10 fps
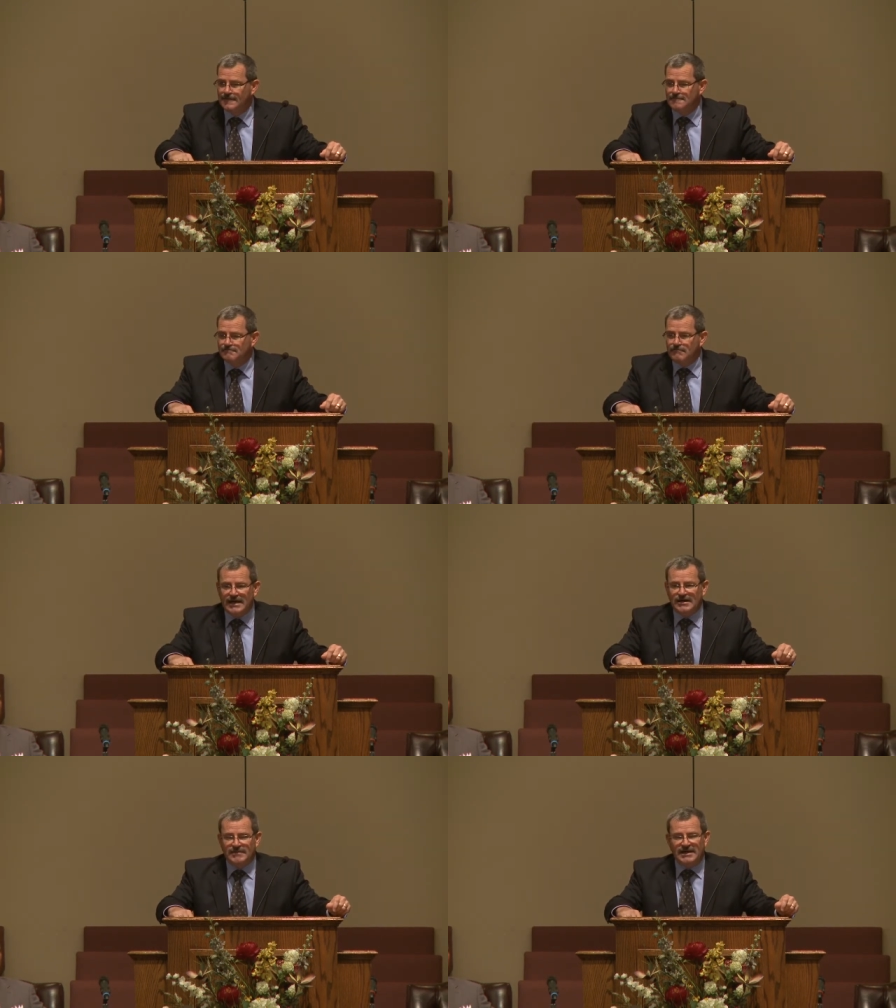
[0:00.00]

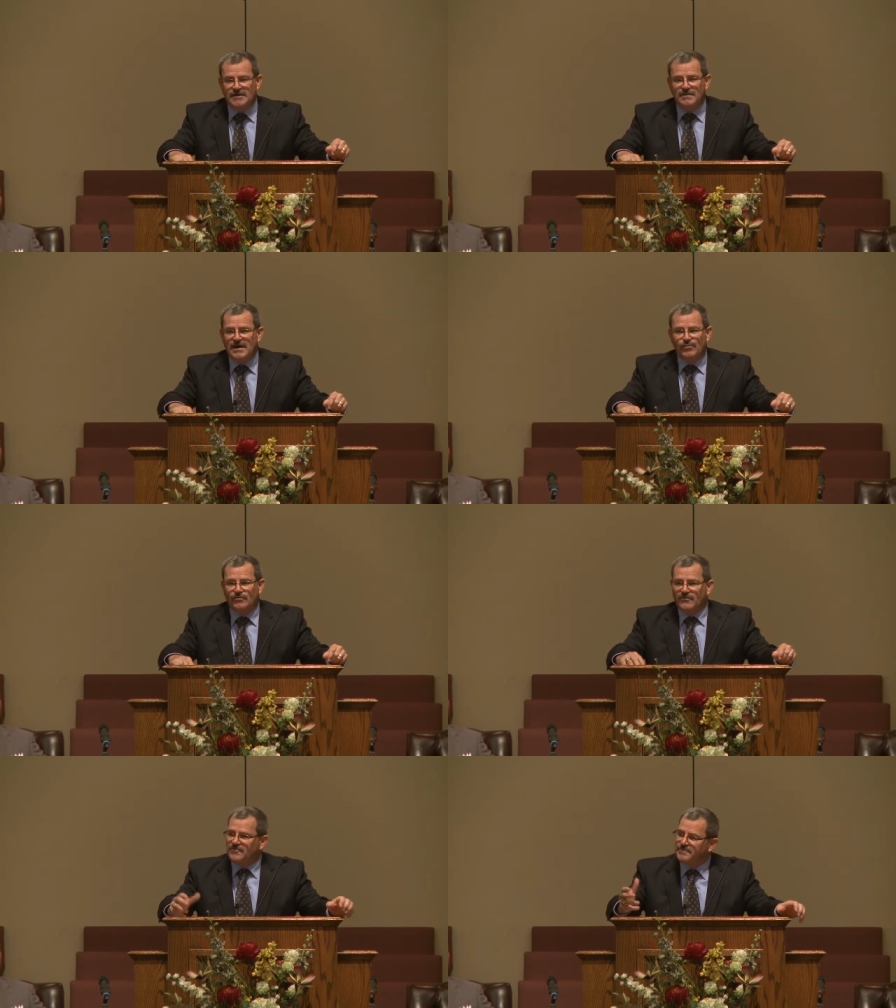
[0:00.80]
Many, many people
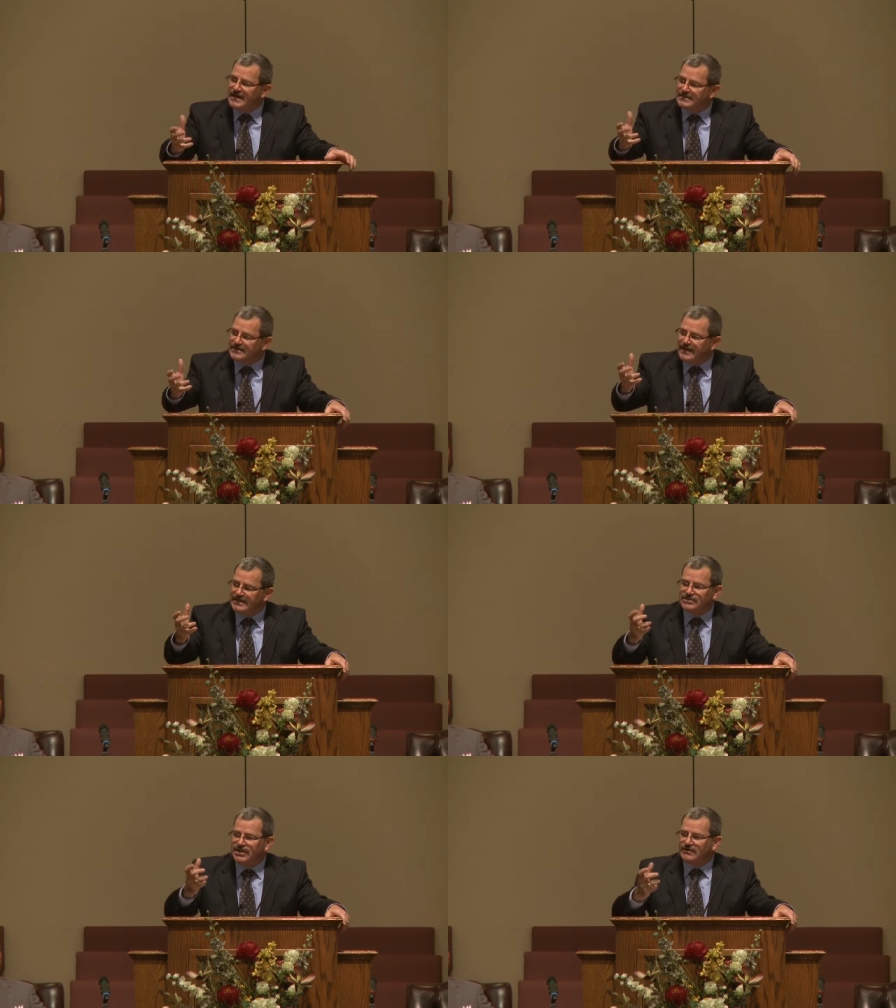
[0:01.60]
respond to
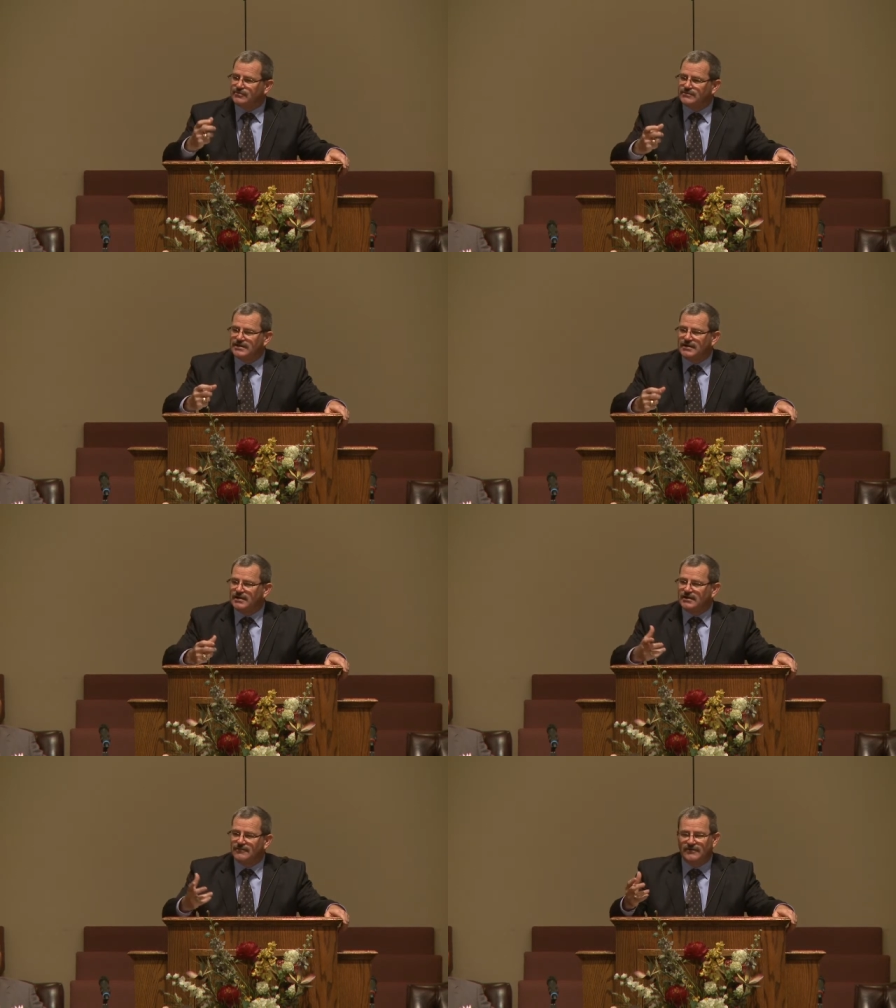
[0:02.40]
that gentle
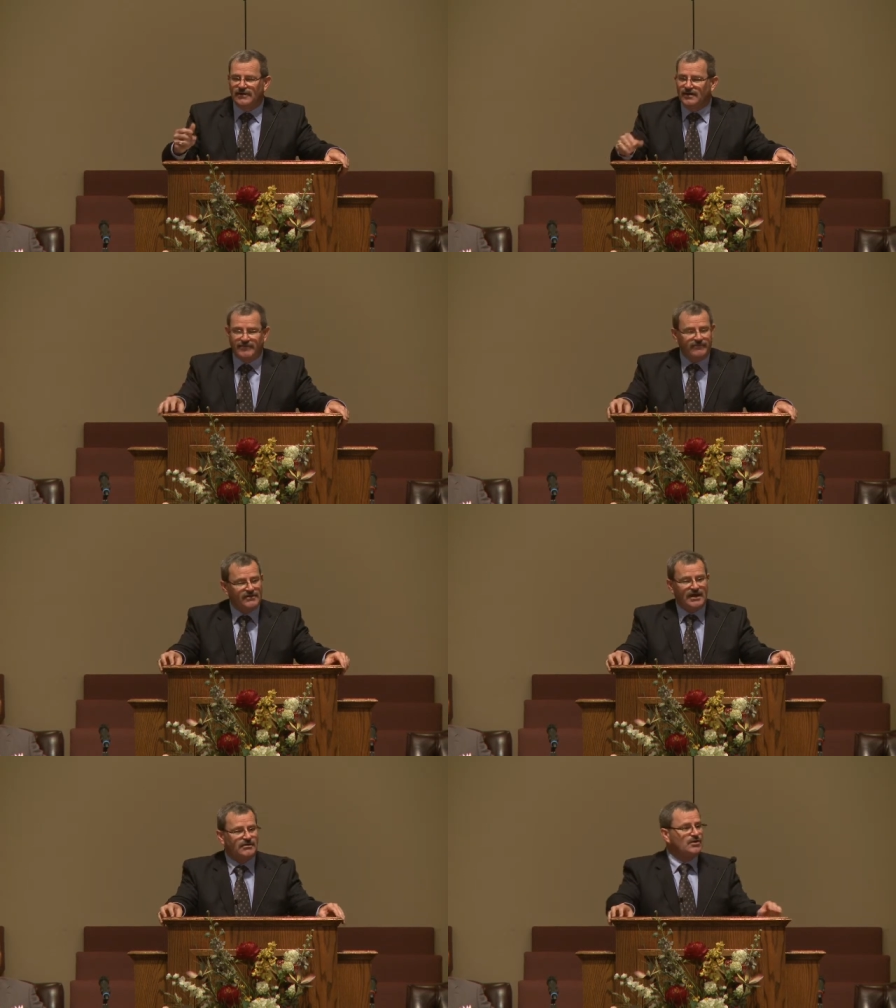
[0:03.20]
tug of love. Every
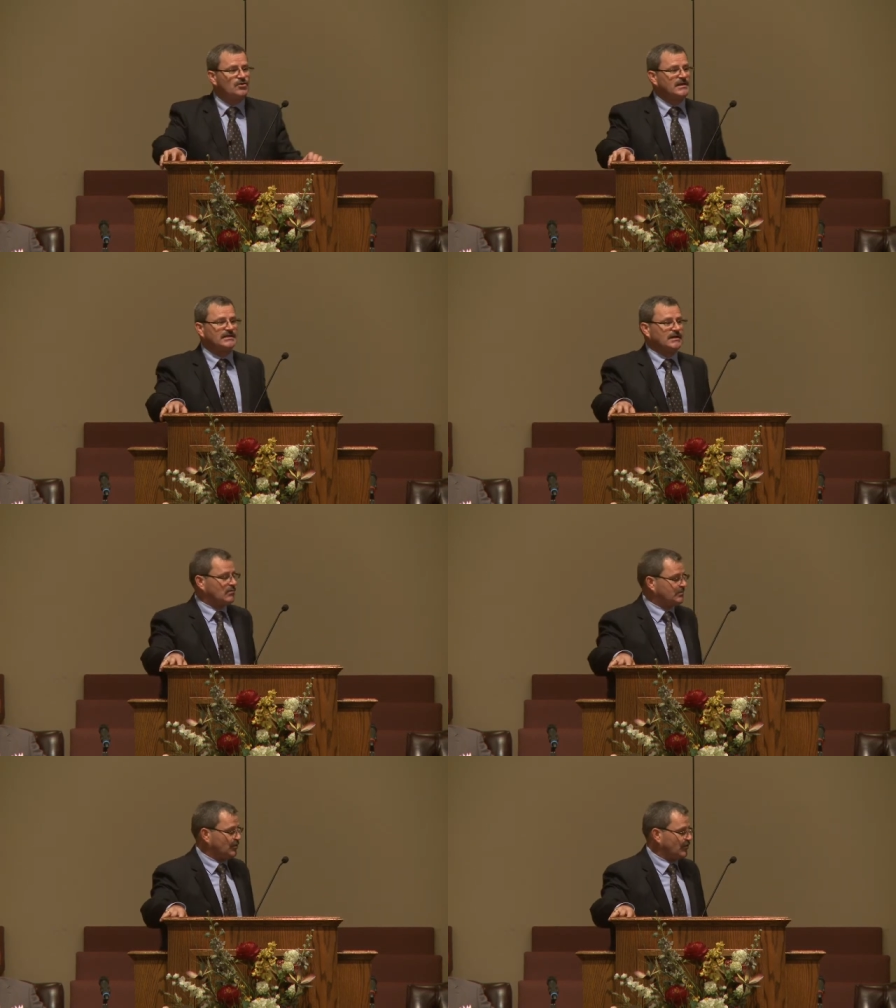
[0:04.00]
now and then you meet that
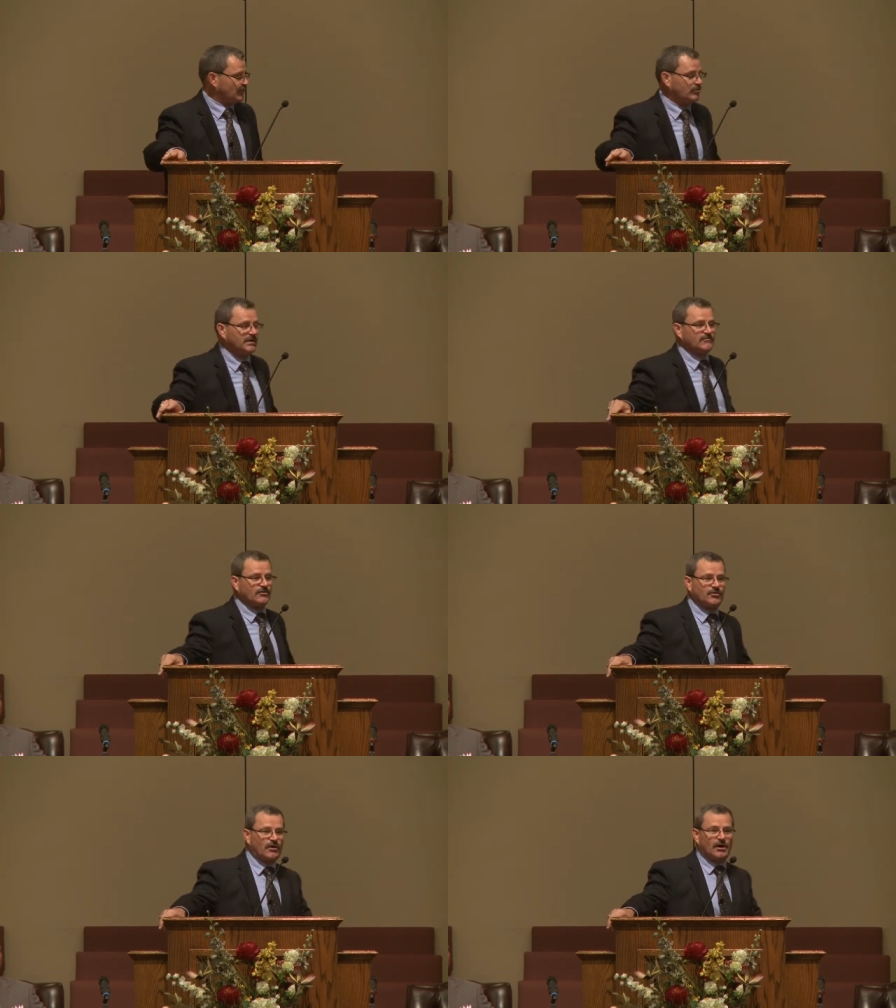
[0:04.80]
one person who needs a
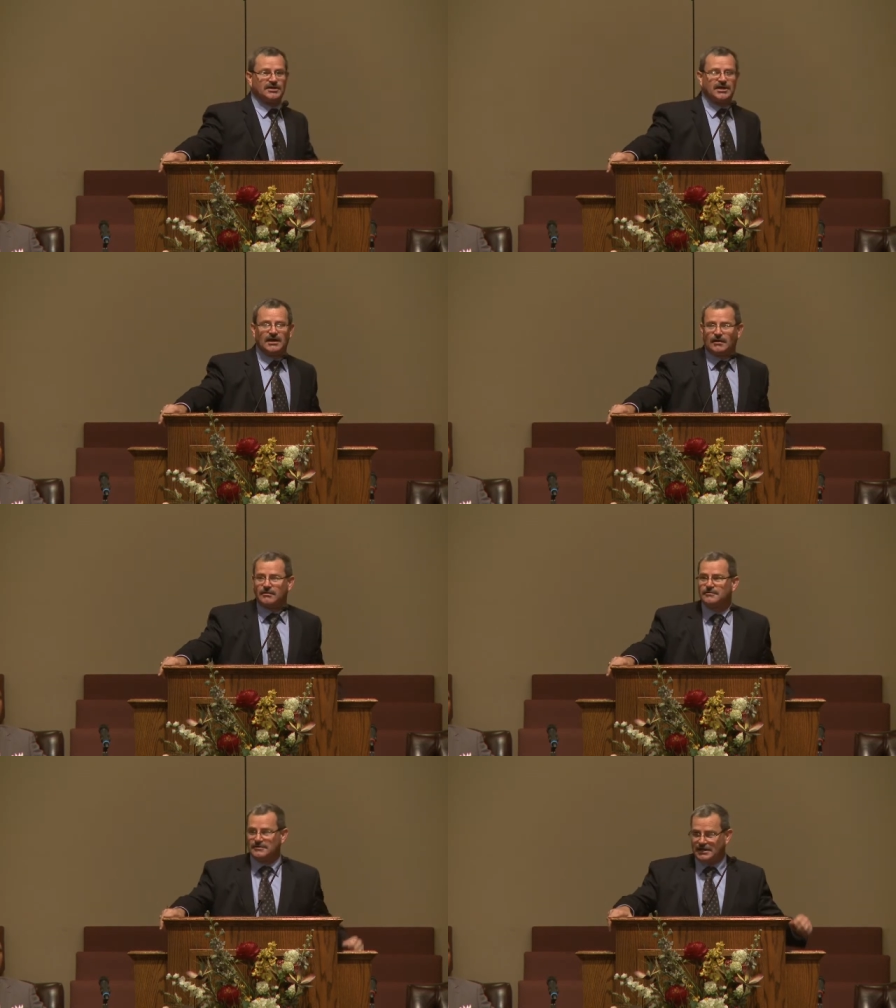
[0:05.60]
good hard
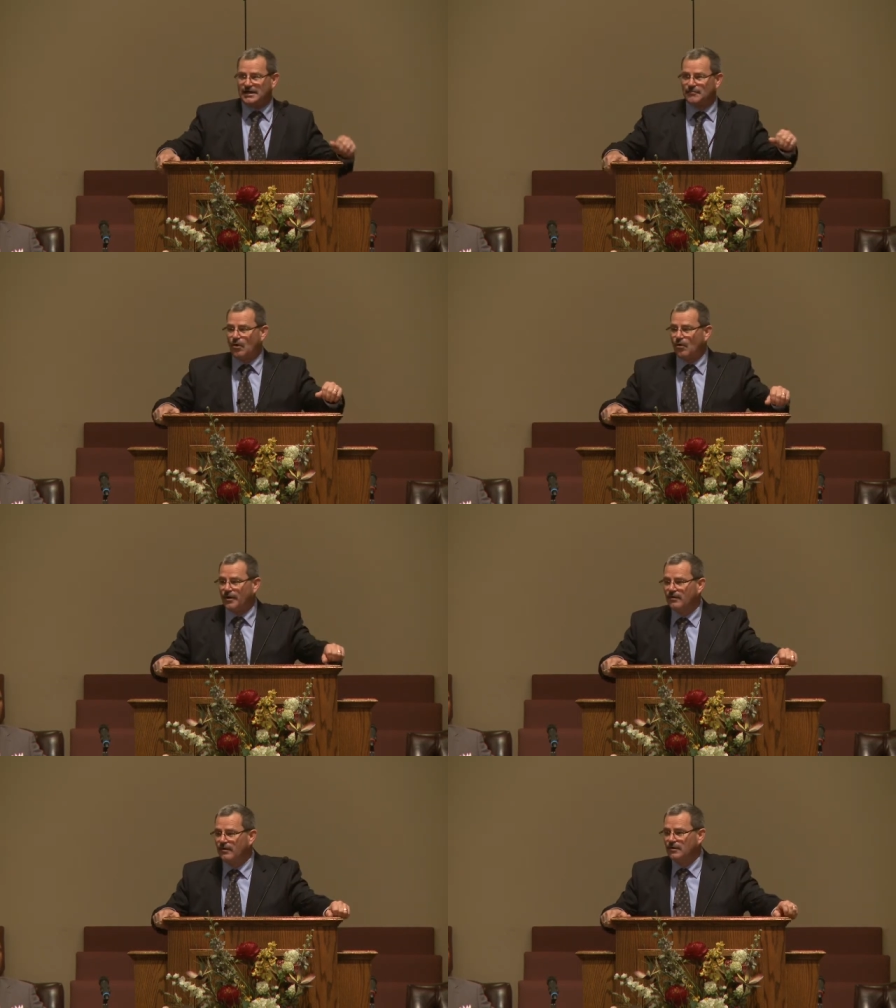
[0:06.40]
kick to get them going.
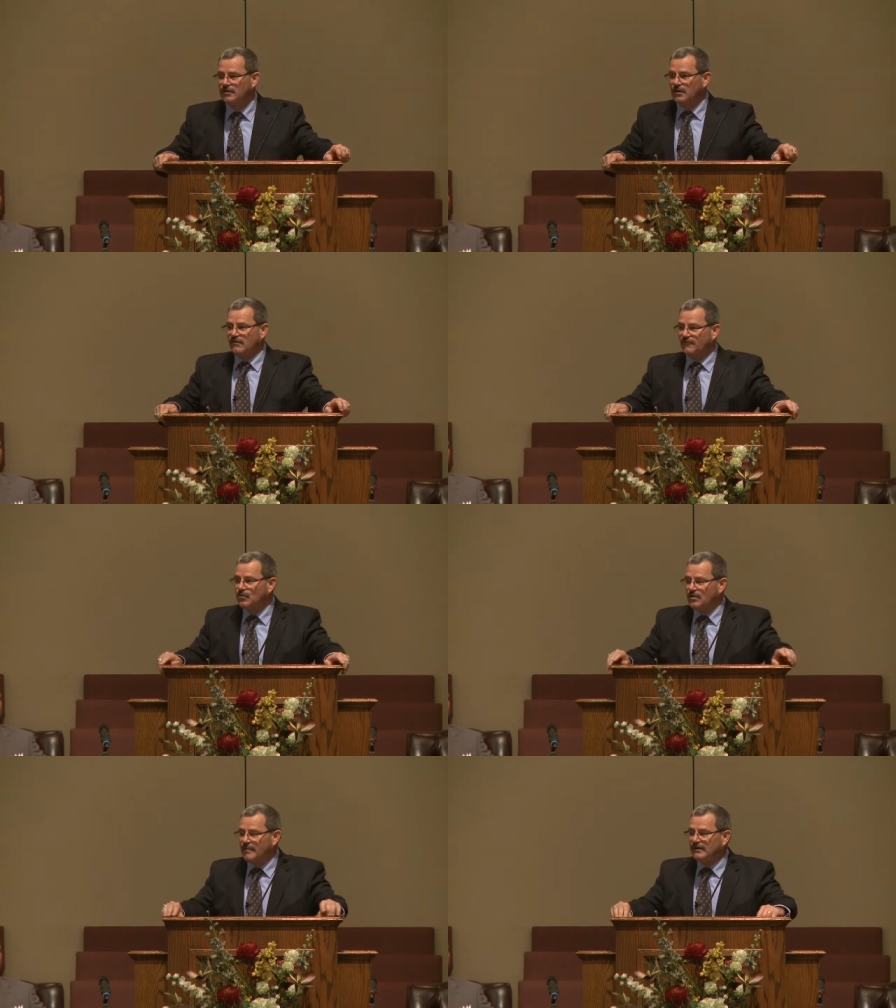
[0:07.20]
There's a few
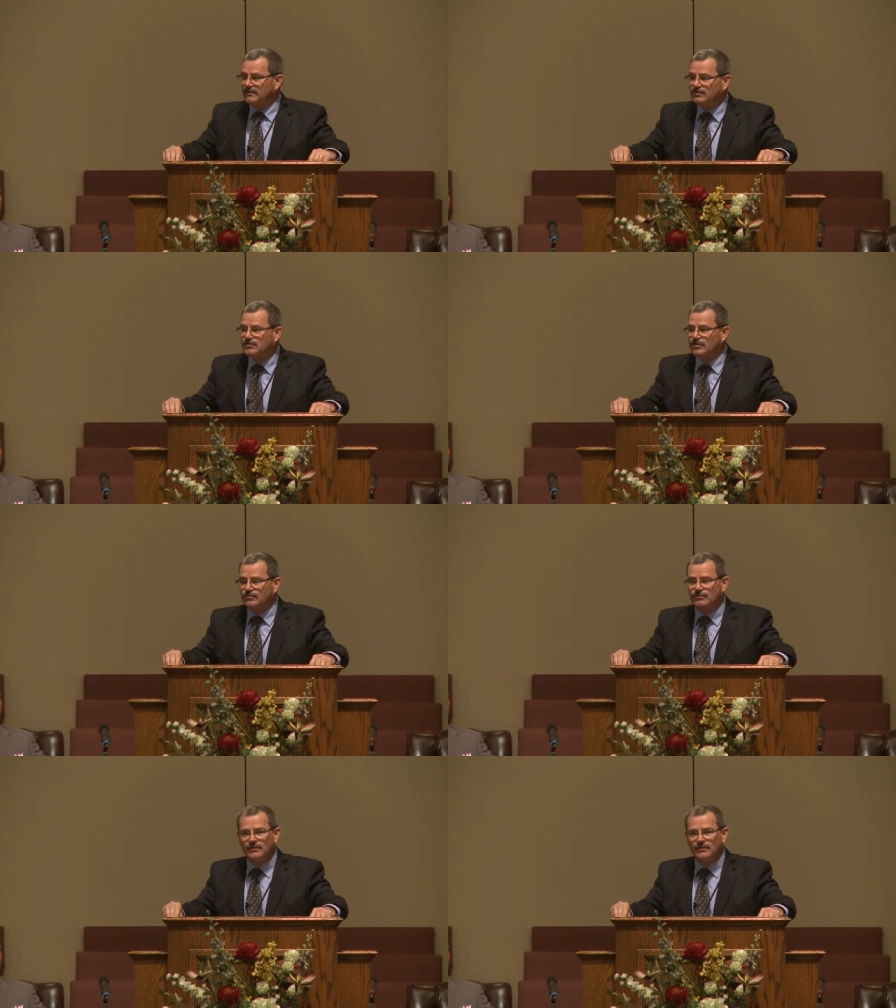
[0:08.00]
of them out there too.